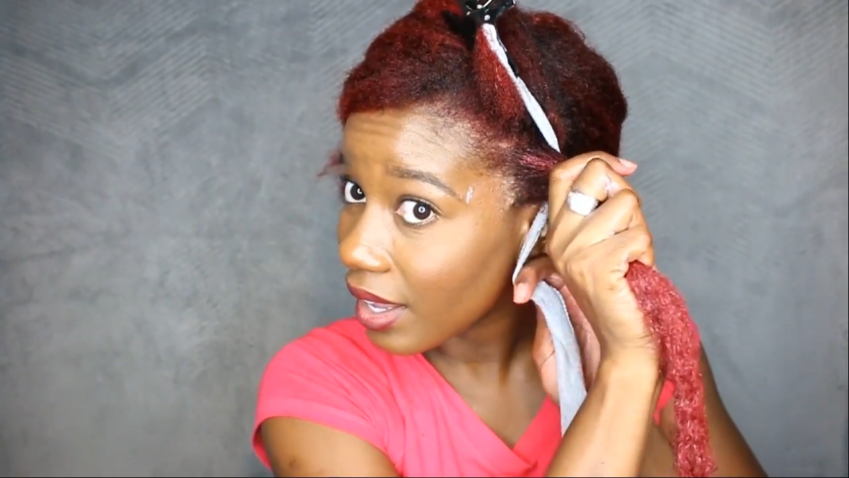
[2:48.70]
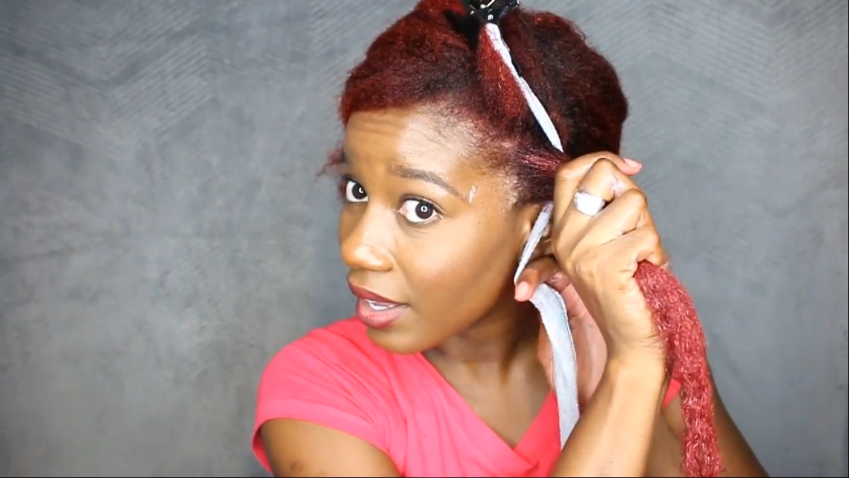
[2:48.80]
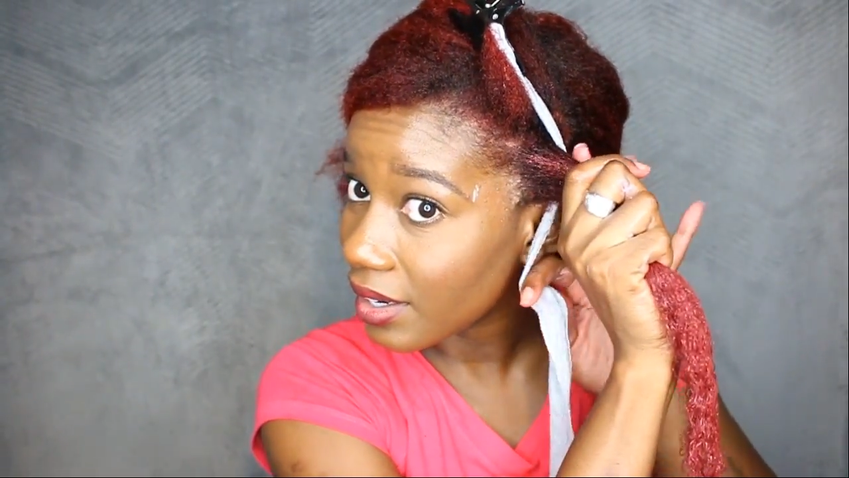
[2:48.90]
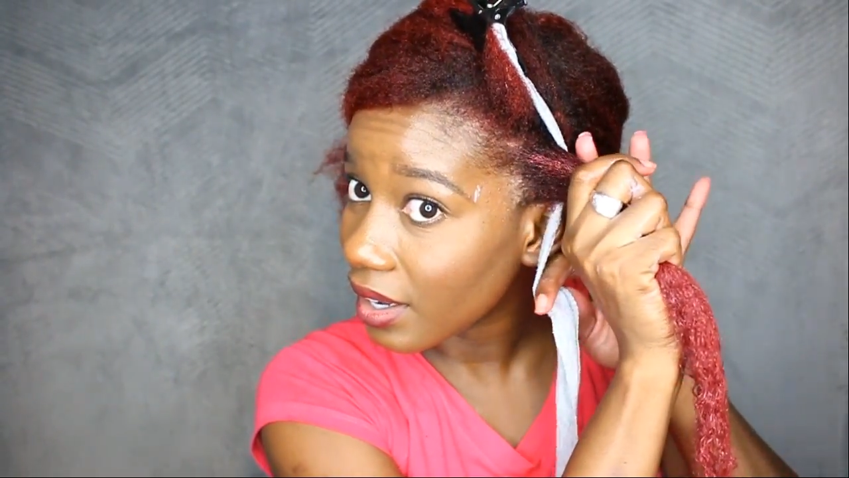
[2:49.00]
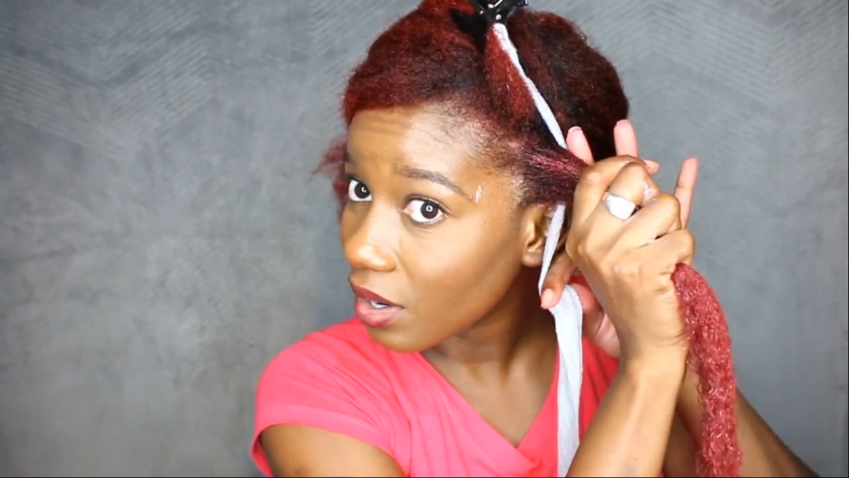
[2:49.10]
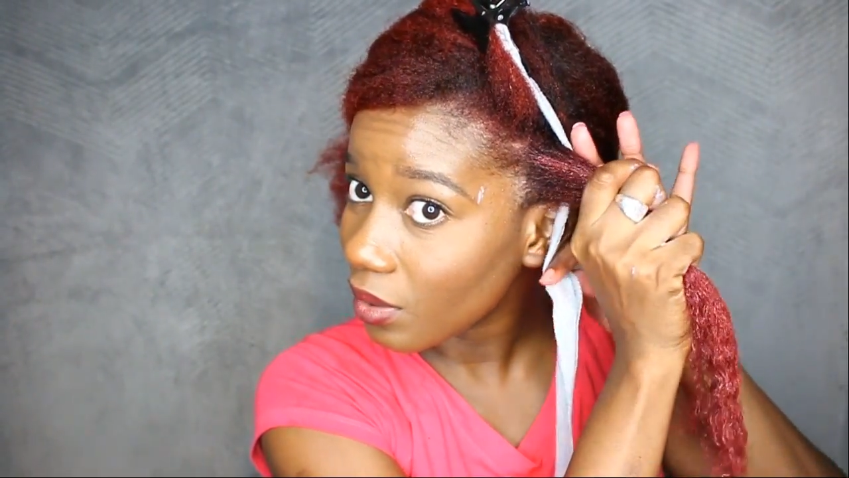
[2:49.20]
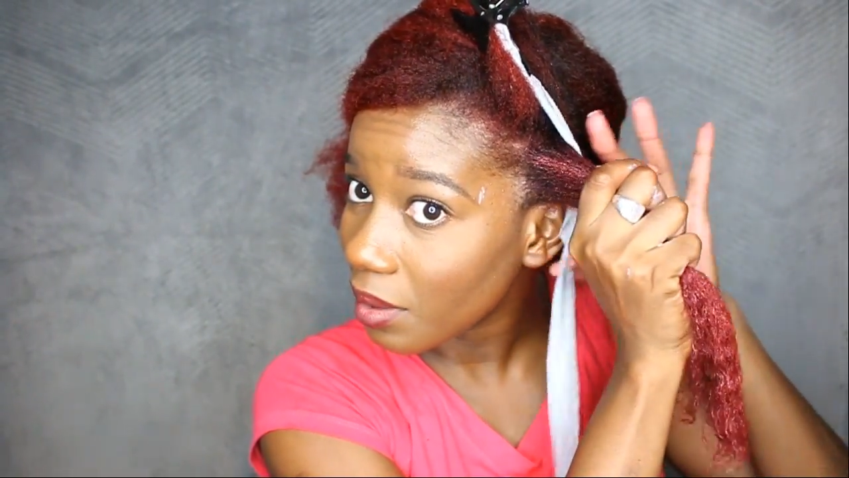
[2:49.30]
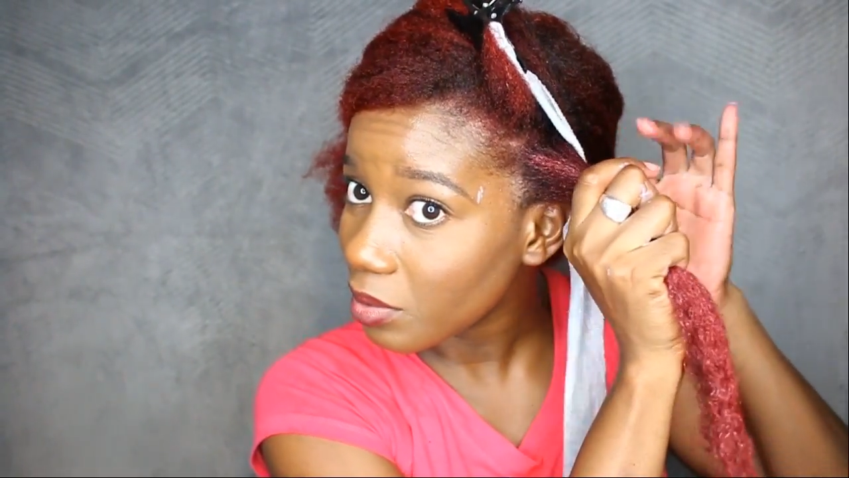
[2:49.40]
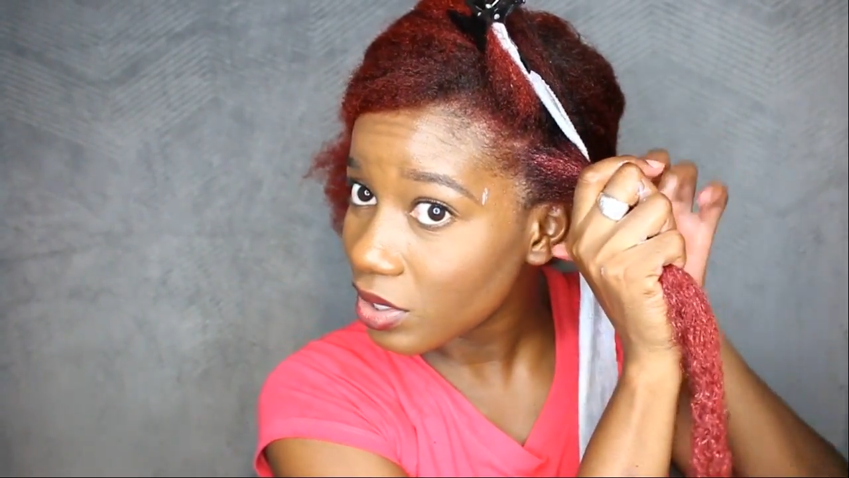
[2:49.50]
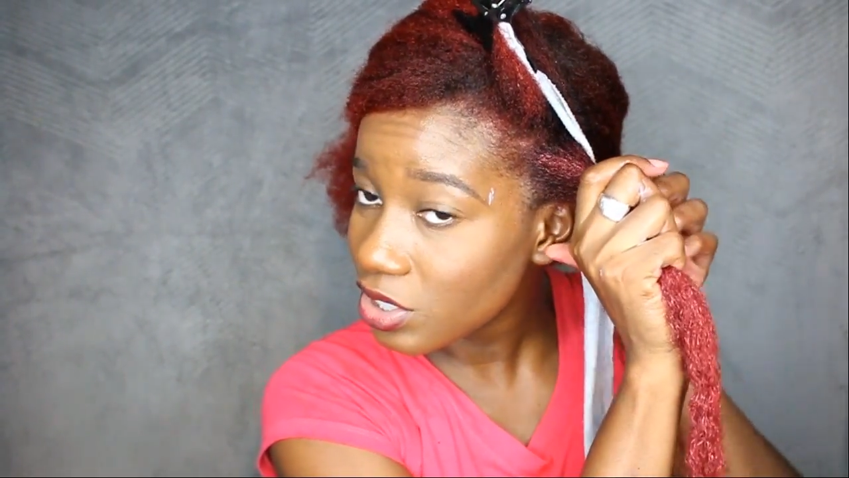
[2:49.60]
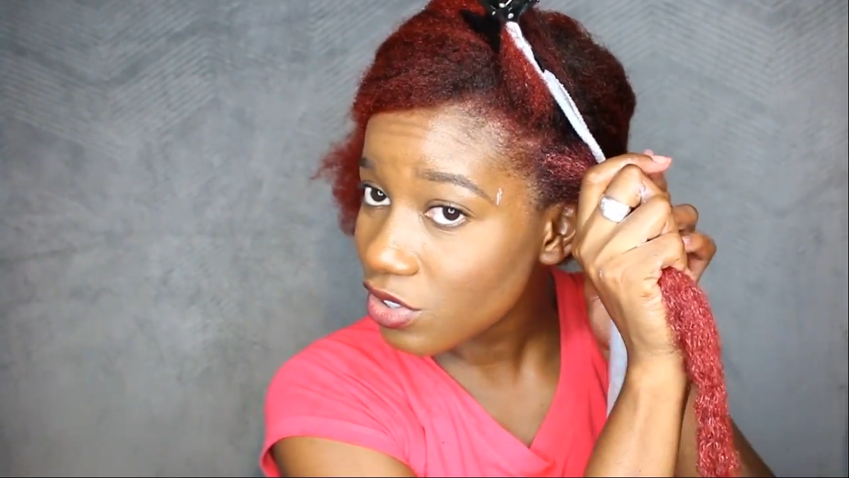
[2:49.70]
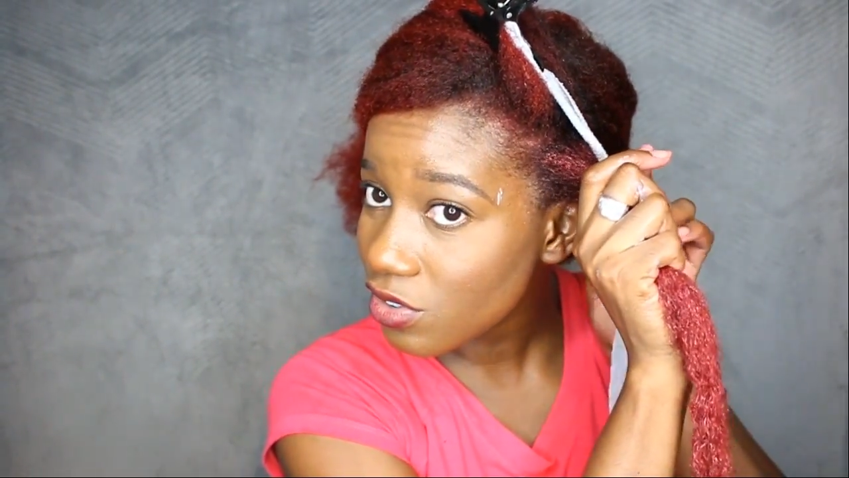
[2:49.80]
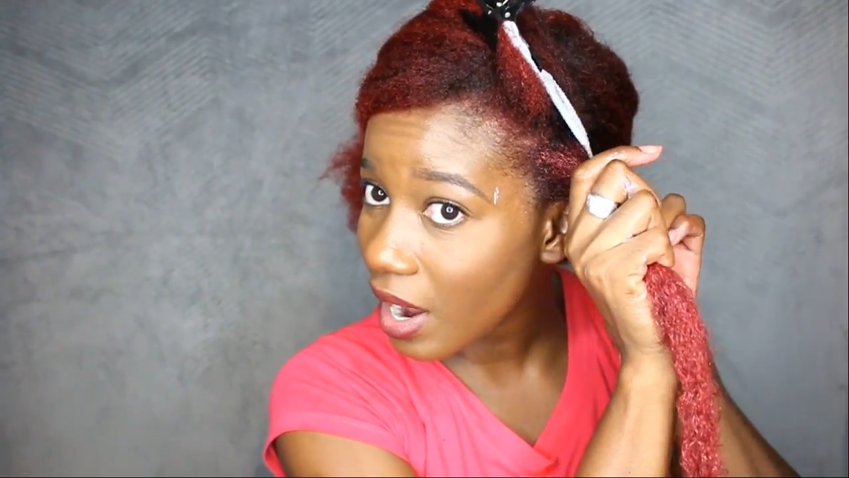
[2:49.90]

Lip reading: And now I'm going to